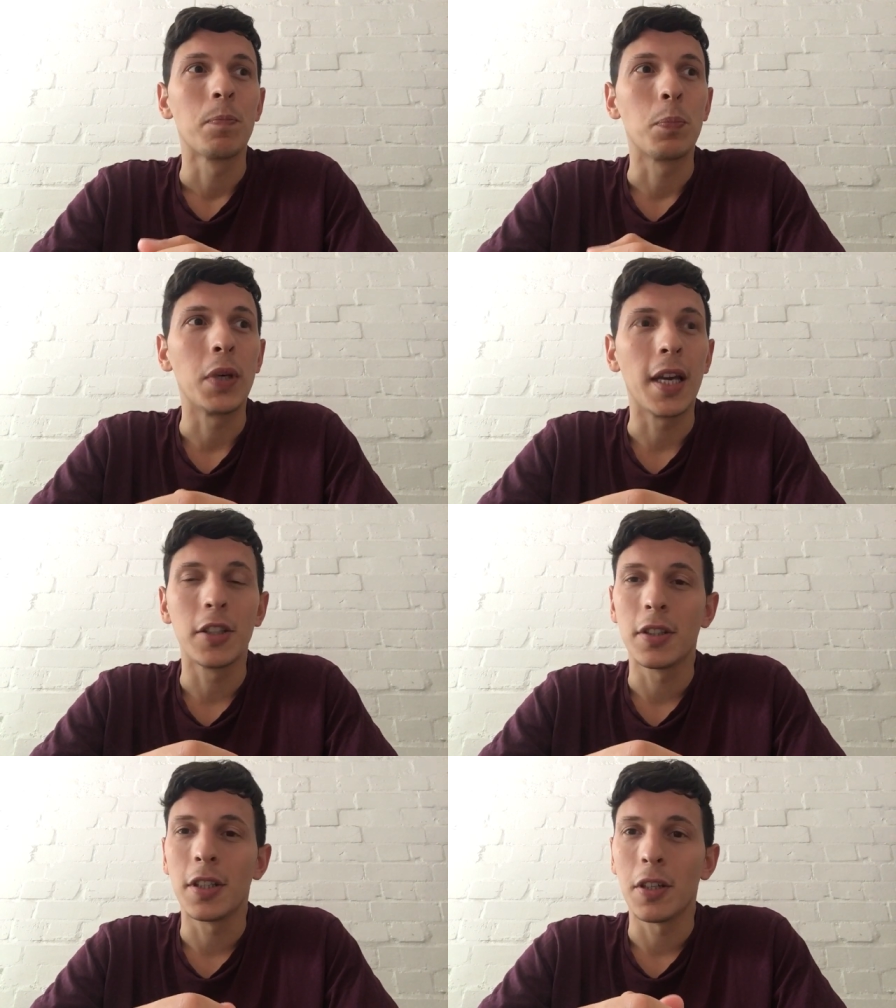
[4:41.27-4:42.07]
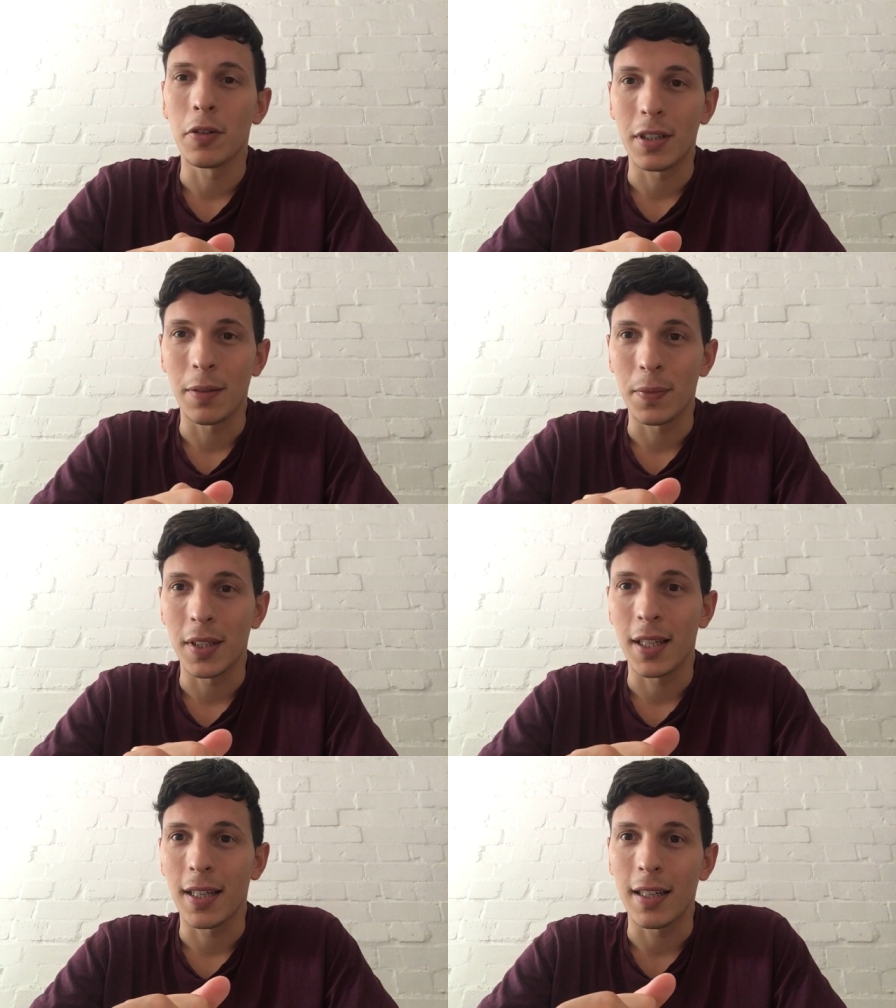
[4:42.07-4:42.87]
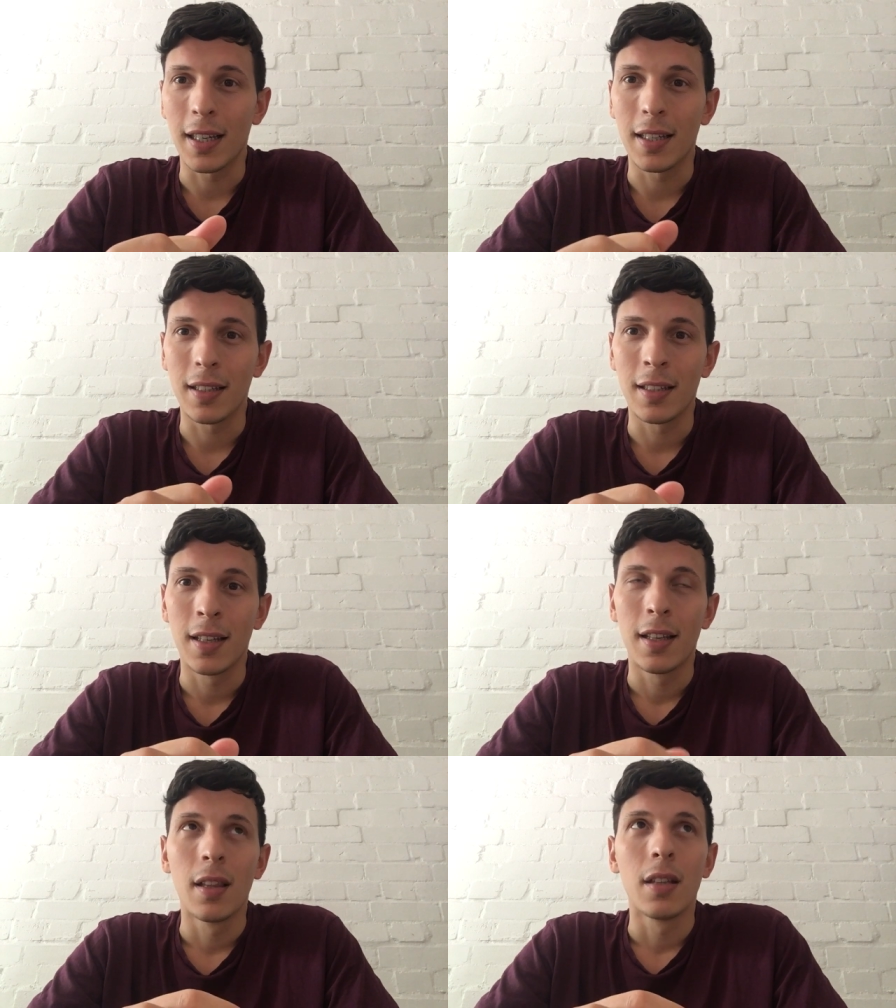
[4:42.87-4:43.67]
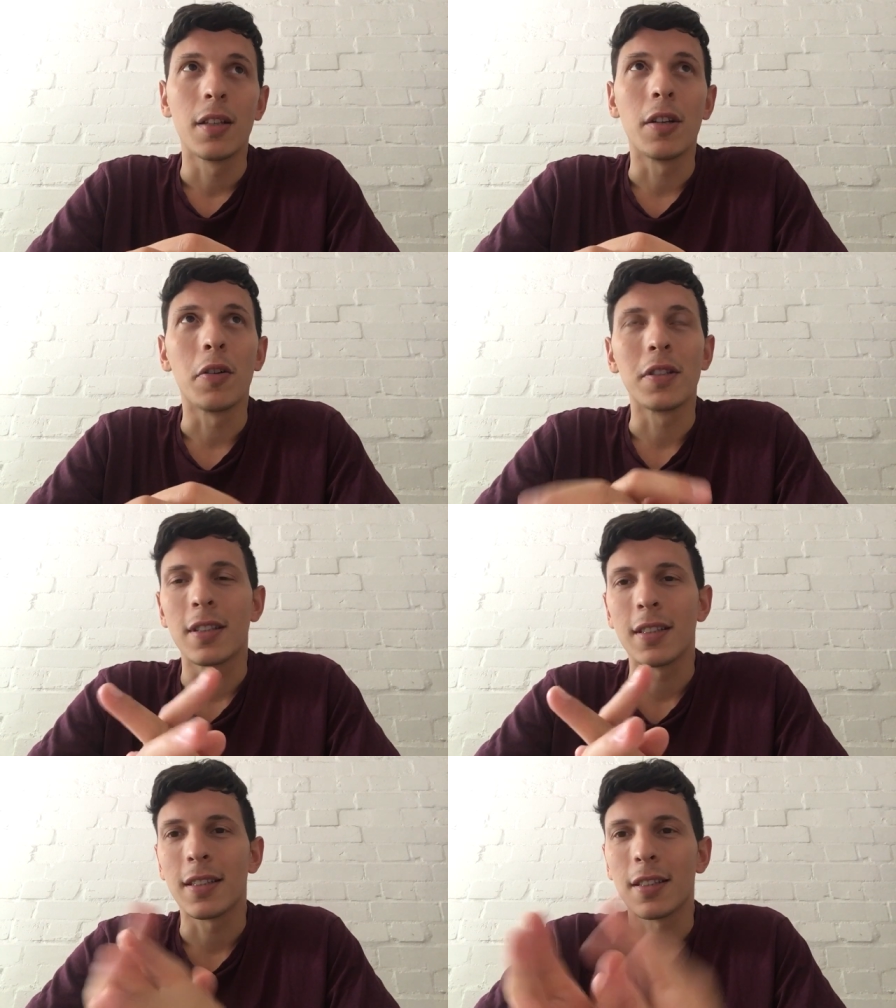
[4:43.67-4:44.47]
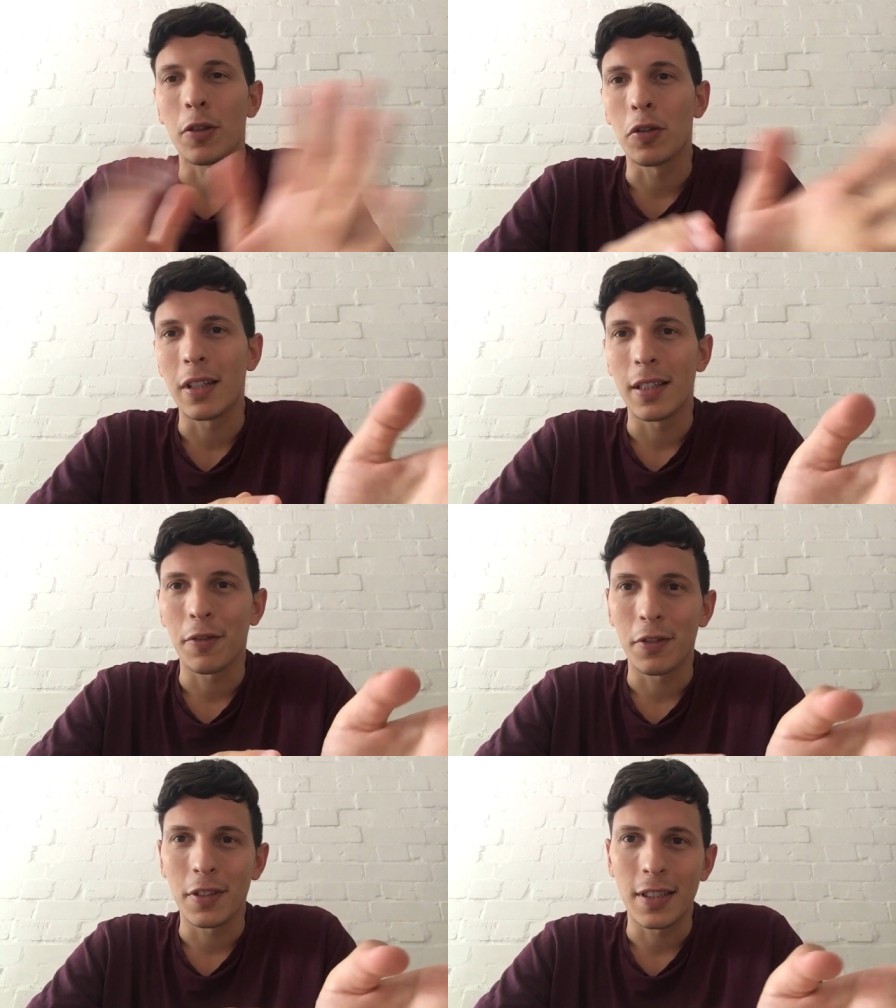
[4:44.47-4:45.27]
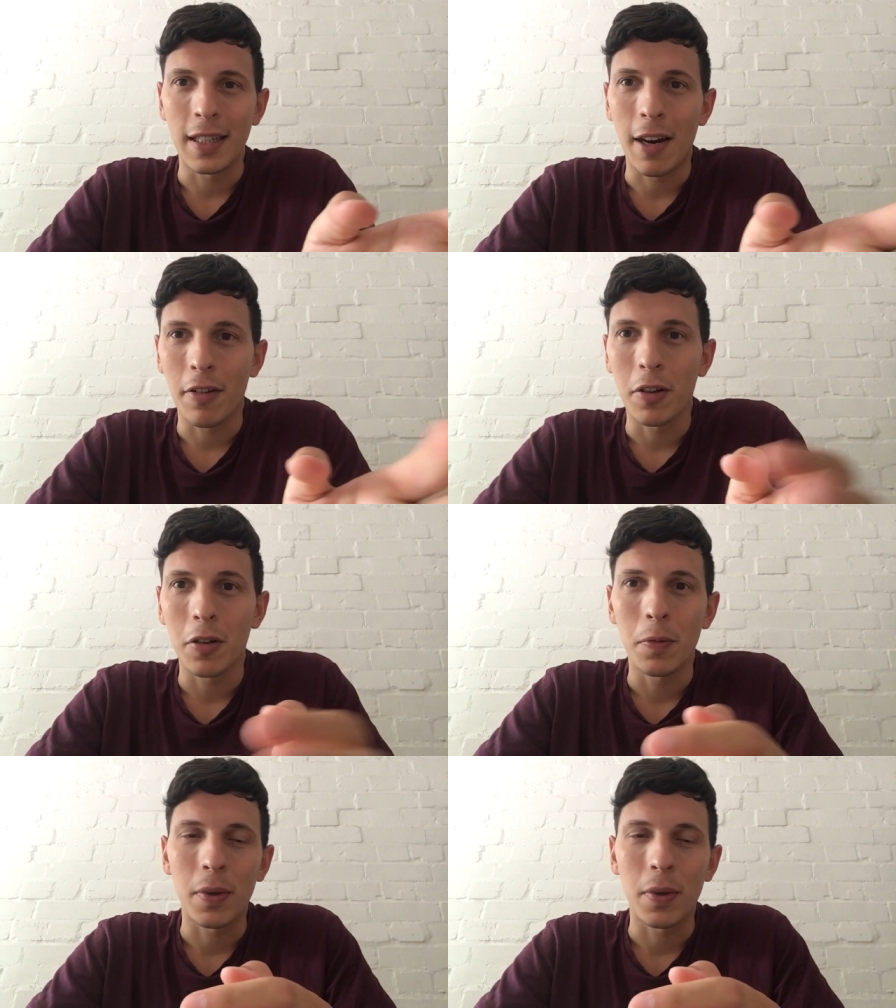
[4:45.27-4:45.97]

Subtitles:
PhD or something, and it's a totally different scenario.